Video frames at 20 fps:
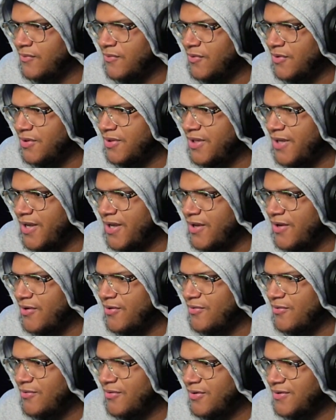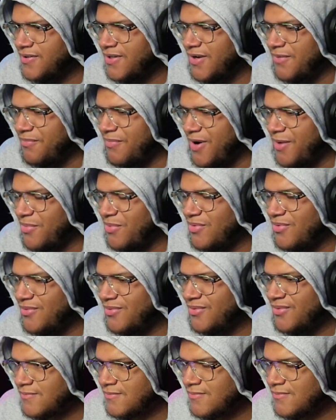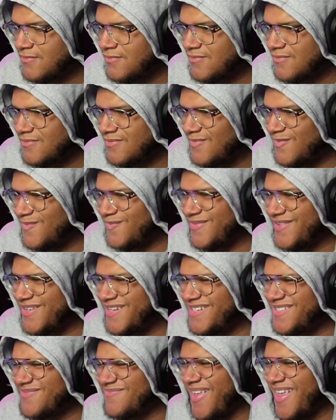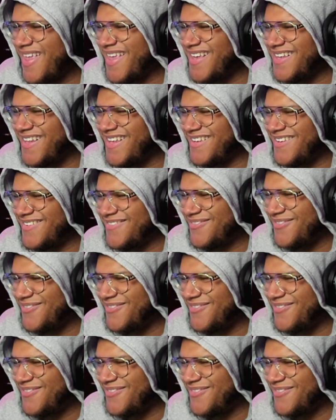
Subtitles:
What the hell? Is that a bubble? And it's making like